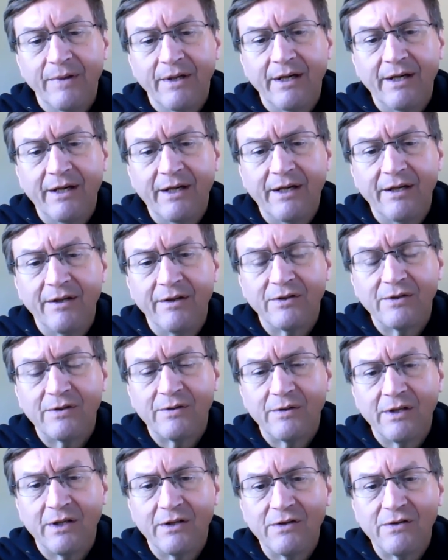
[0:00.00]

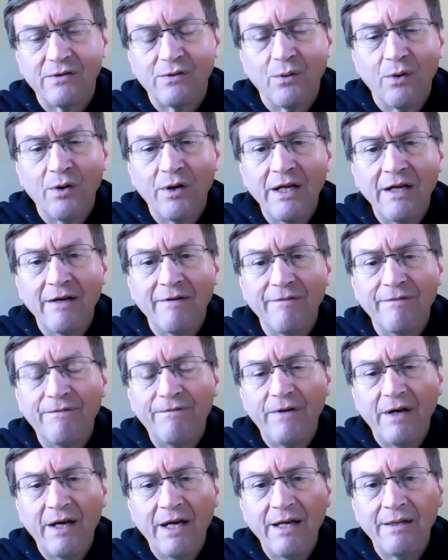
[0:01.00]
a story of
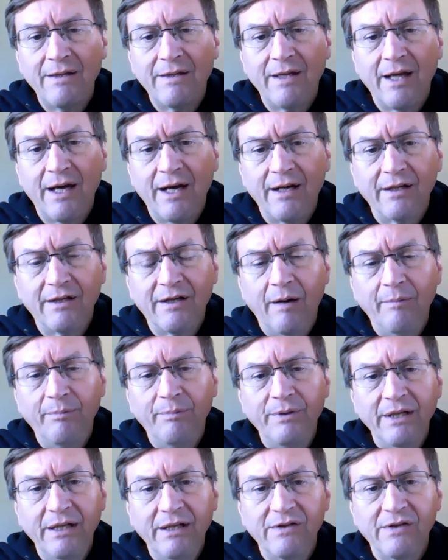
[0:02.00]
faith that
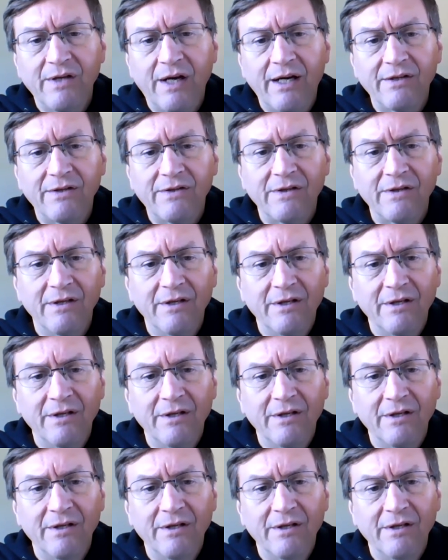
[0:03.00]
accompanies us